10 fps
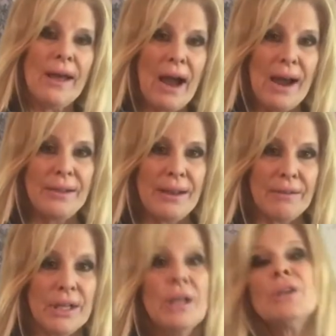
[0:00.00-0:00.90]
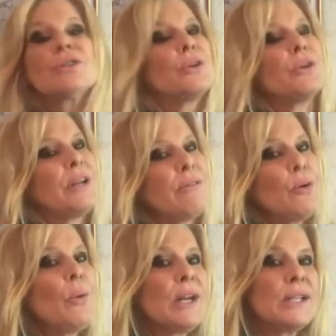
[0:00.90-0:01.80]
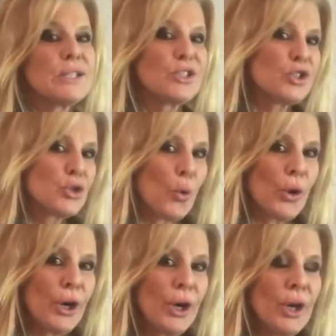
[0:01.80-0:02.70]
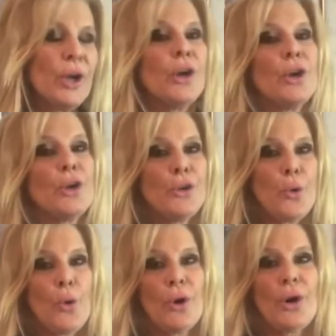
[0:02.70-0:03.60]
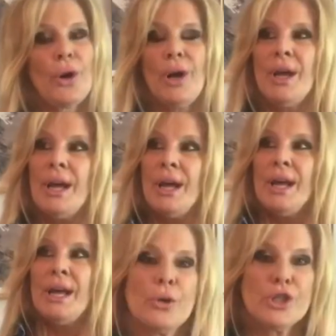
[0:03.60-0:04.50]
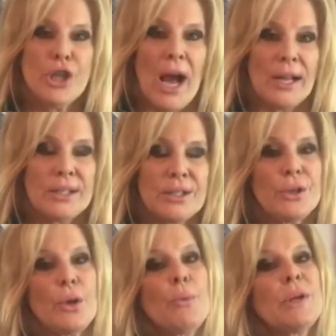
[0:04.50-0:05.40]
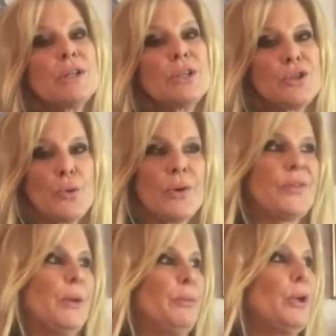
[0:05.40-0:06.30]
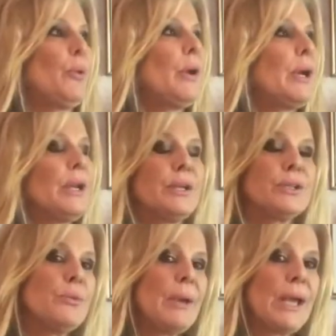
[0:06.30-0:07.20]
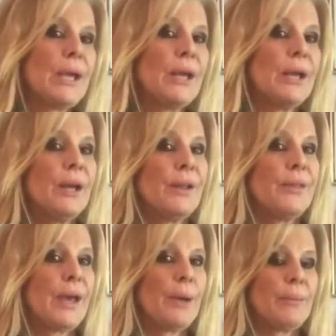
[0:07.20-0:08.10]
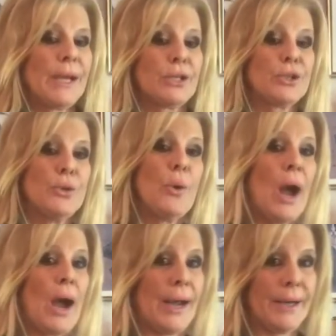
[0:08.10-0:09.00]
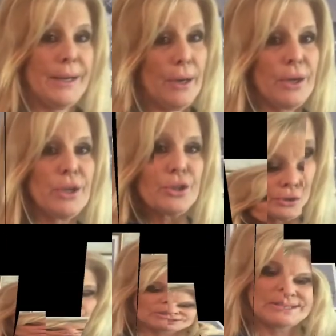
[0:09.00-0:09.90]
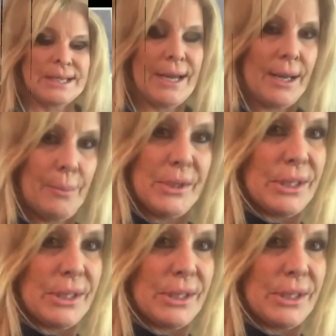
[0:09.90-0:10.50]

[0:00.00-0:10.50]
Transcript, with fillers: at eye level. So you never want to distort your, your shots. You don't want to distort them. You don't want to make them like too high and what it looks like. I'm